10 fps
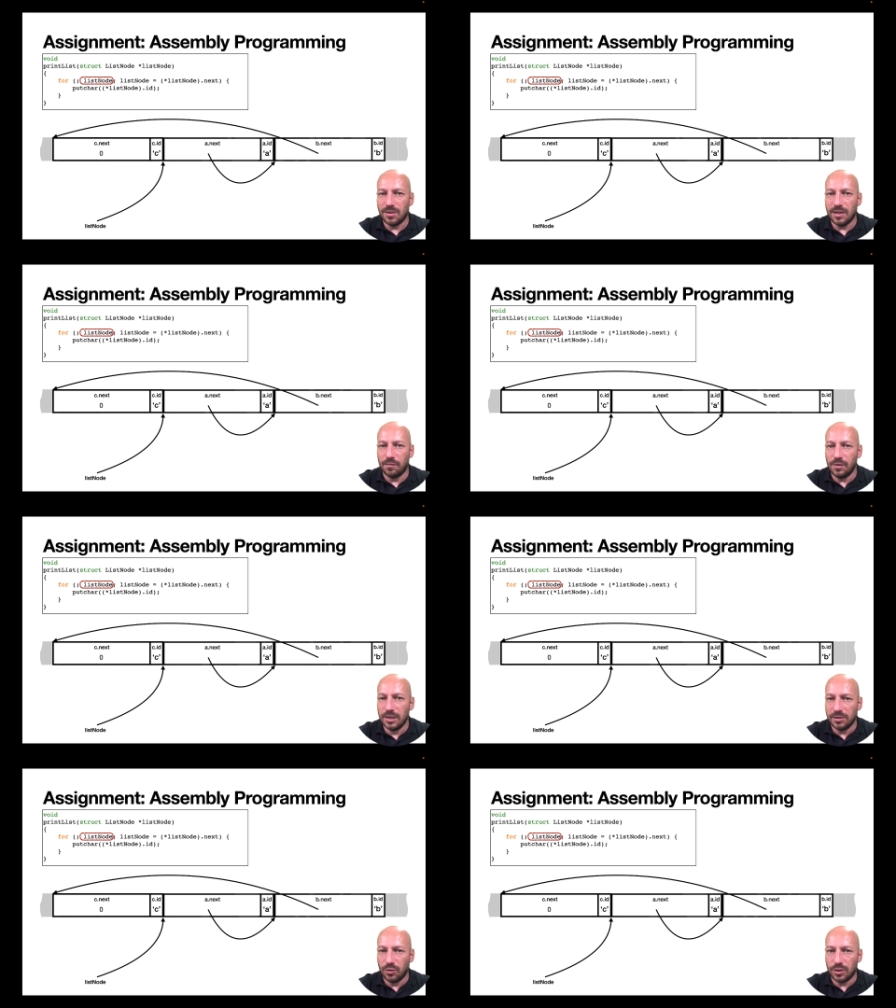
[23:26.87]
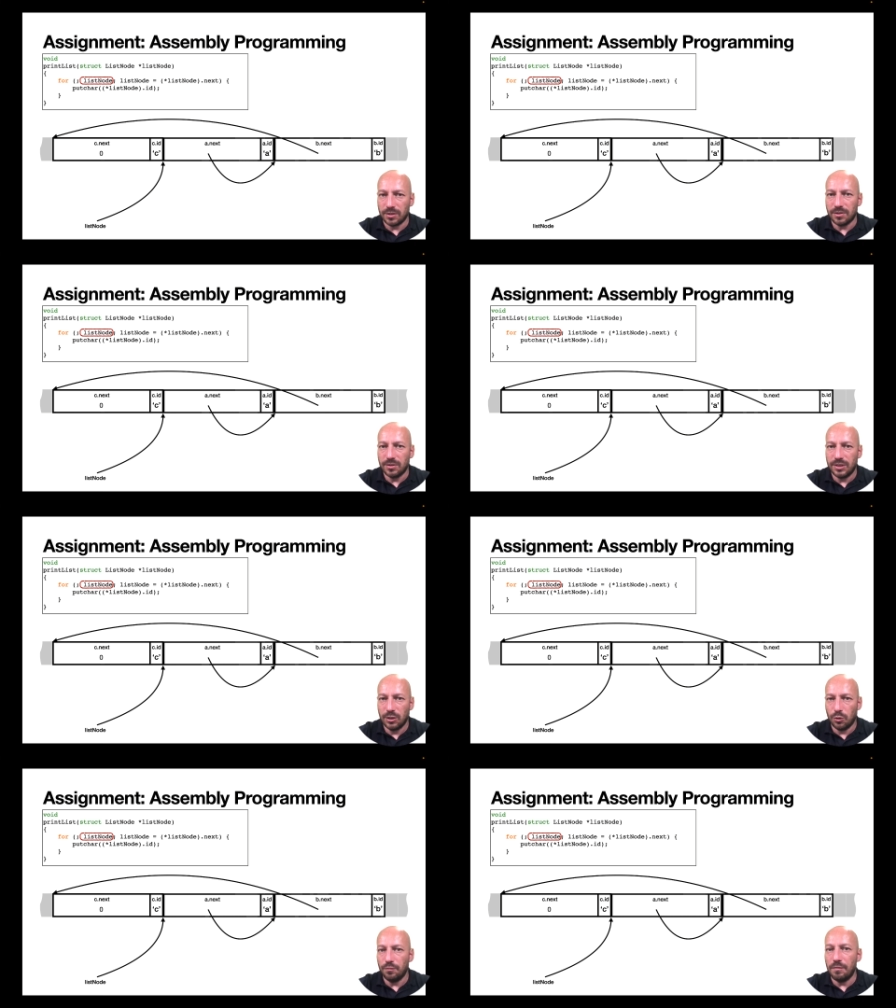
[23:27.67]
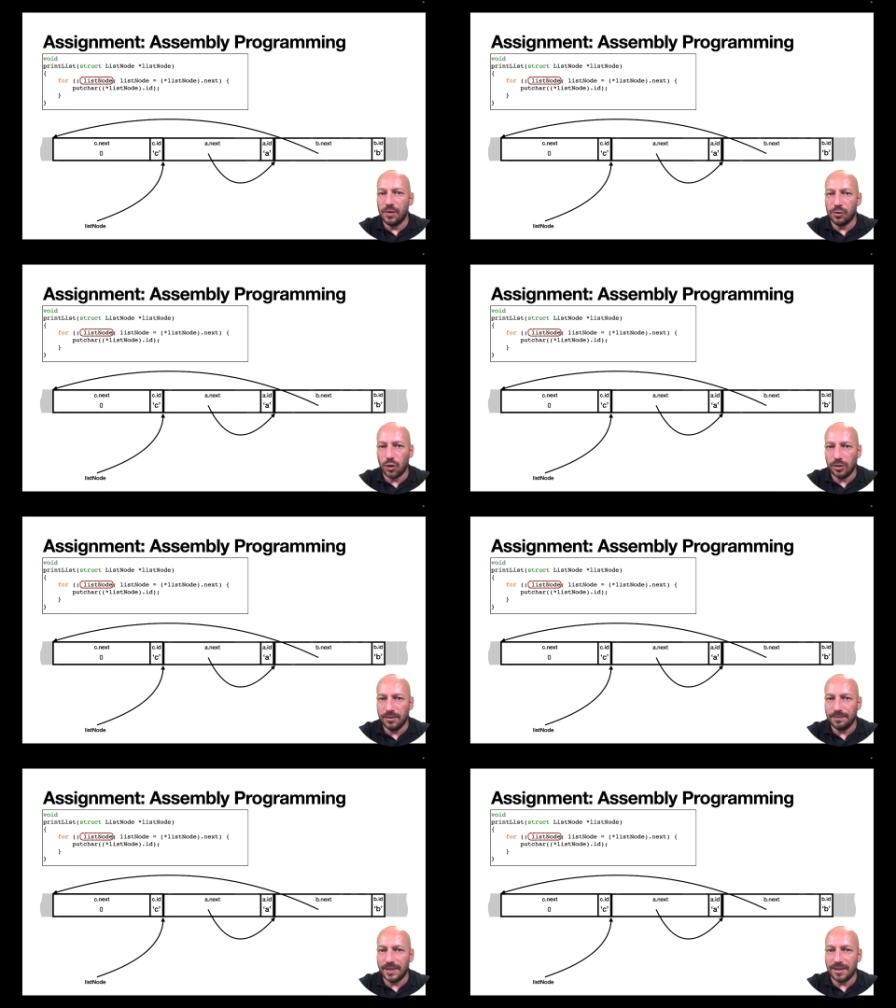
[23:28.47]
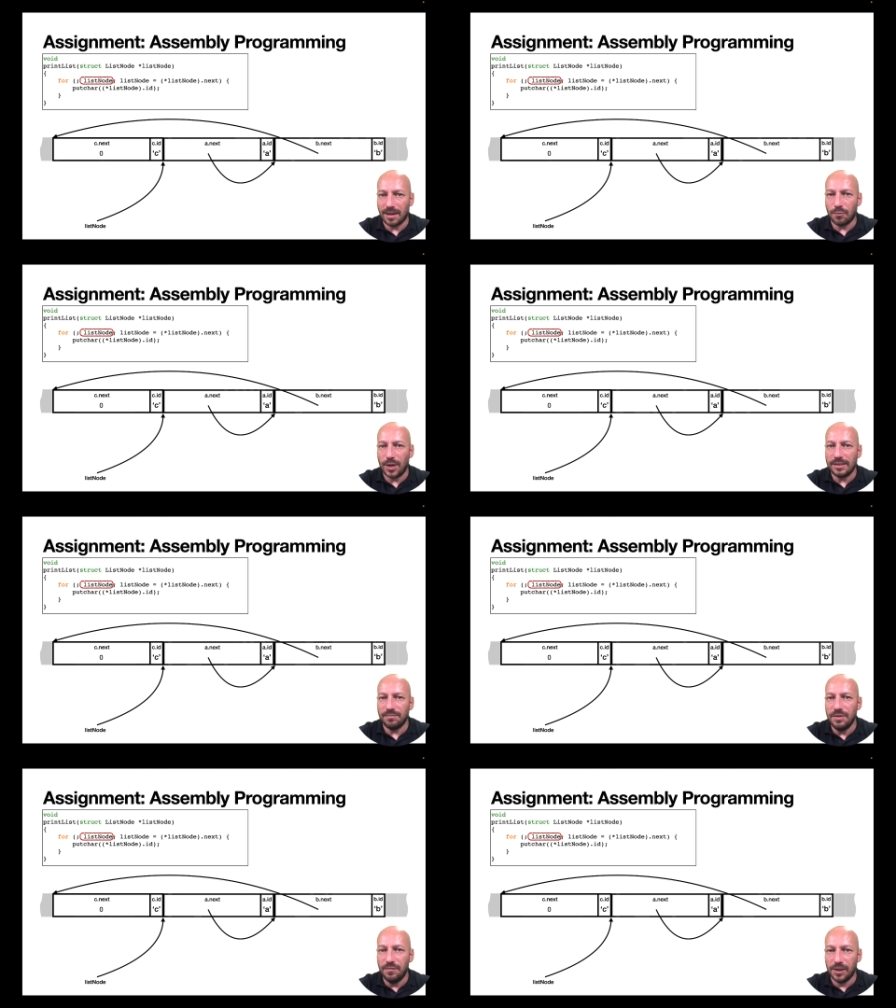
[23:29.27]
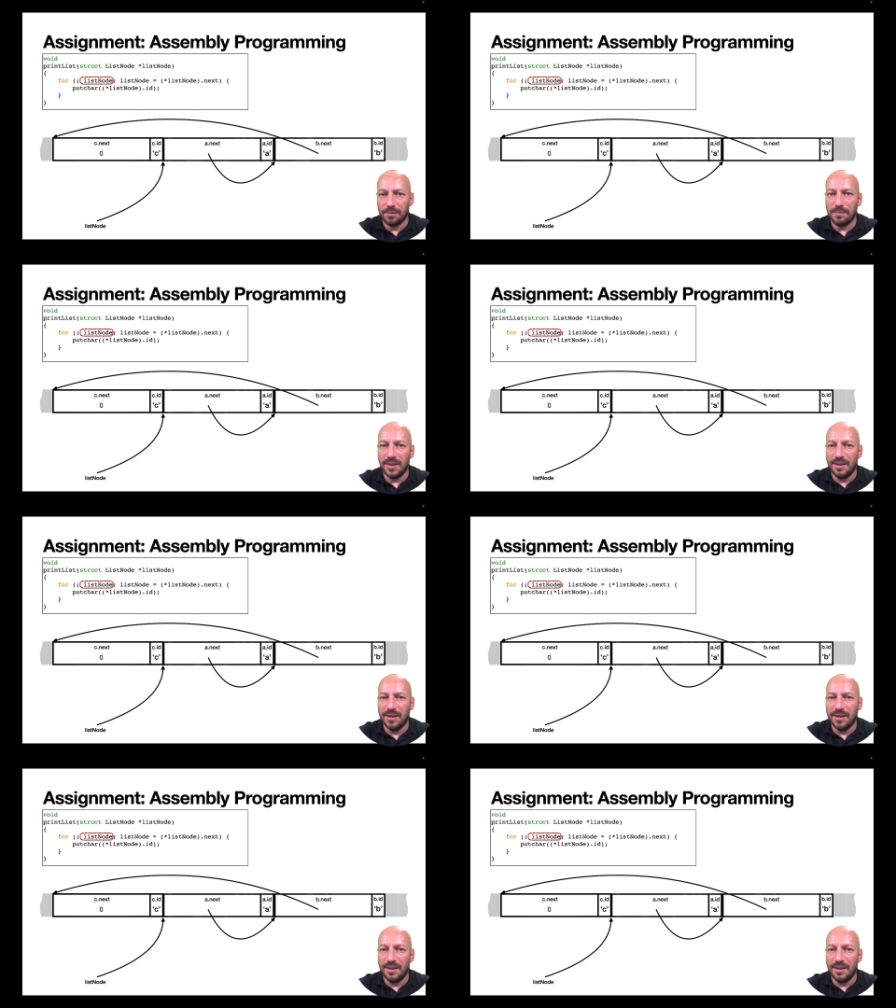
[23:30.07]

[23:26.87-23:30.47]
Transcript: If list node is zero, we will not, and otherwise we will.